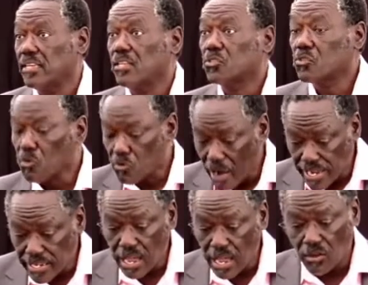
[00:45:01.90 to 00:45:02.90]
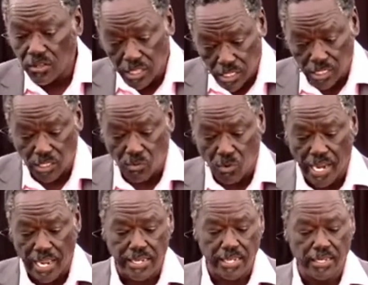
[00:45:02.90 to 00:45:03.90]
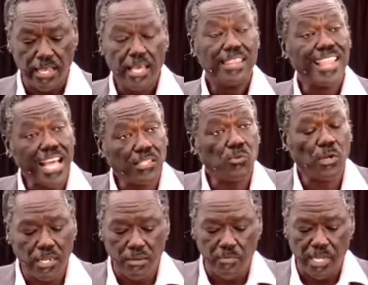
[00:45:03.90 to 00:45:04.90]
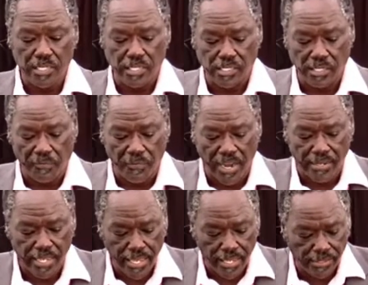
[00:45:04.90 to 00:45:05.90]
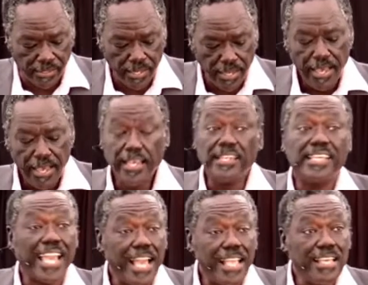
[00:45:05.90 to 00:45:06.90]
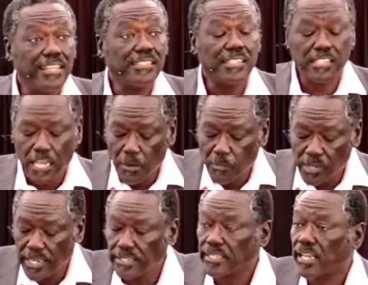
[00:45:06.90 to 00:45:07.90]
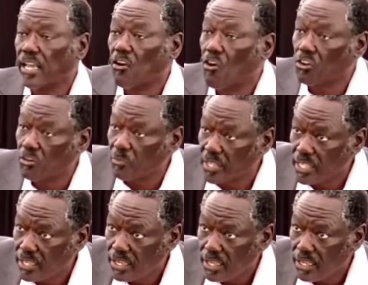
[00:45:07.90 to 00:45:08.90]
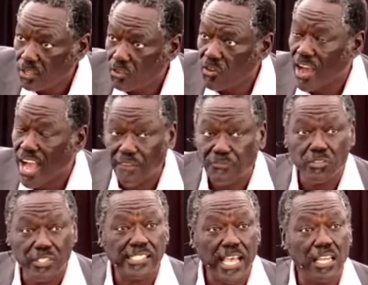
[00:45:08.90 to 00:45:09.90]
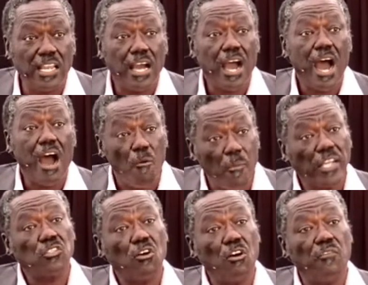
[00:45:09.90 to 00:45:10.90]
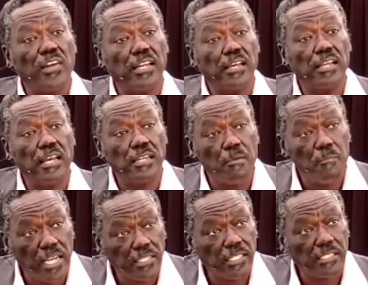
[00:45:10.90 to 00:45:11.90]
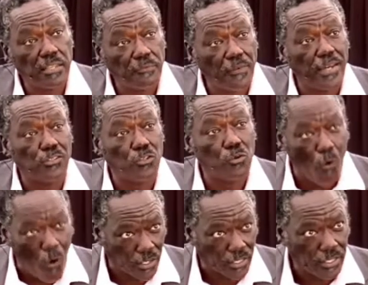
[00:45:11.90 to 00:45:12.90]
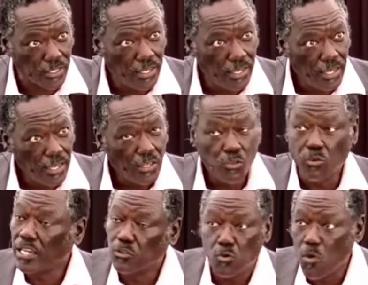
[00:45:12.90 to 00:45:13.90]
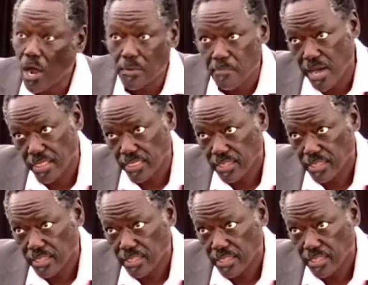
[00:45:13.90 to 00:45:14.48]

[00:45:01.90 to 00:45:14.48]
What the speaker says: So right now, this is what I need. That's what an emergency fund is. In Kenya's turbulent economy, you have to decide how much of an emergency fund you want. You can do 1 month.